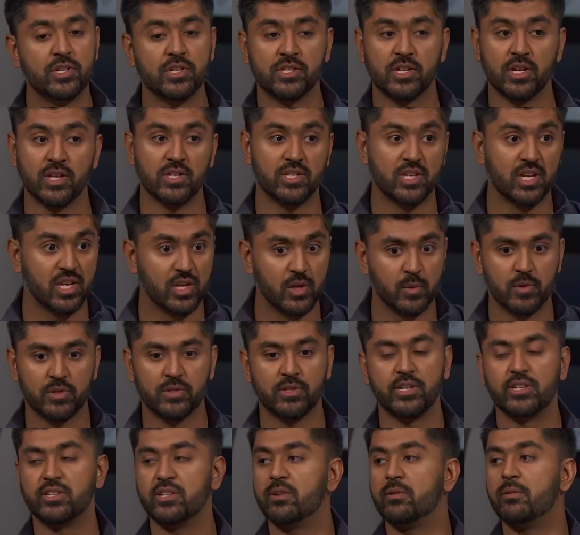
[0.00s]
just
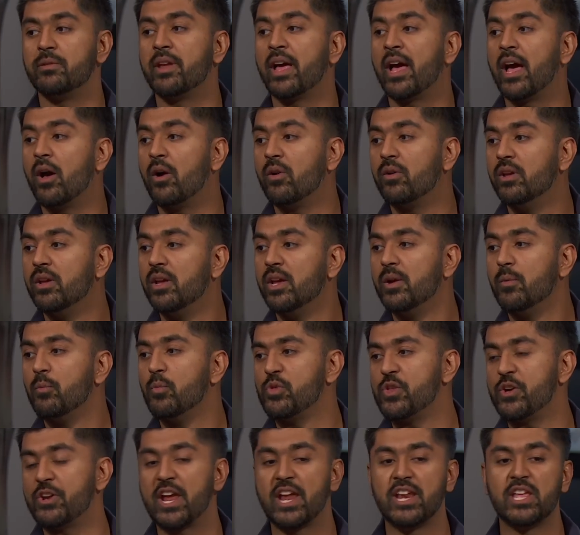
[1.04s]
continuously tune down
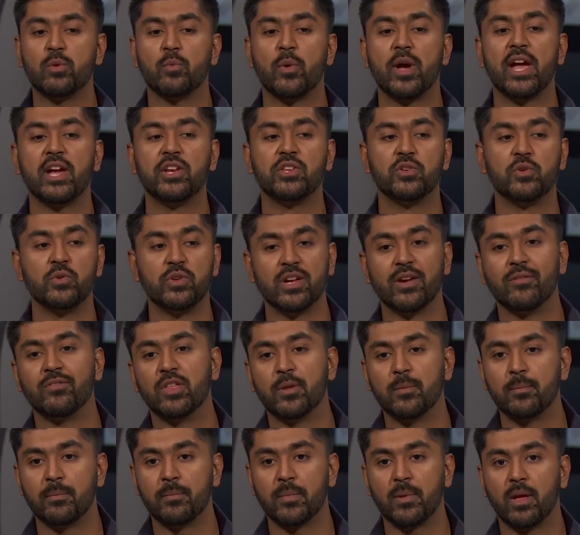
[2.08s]
without any way to give
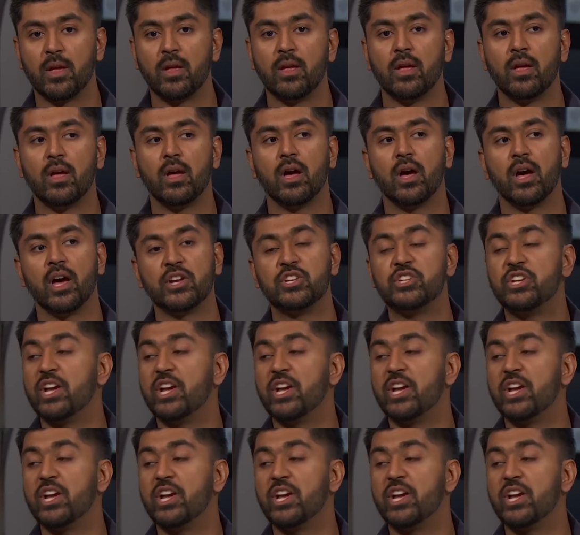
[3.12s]
them a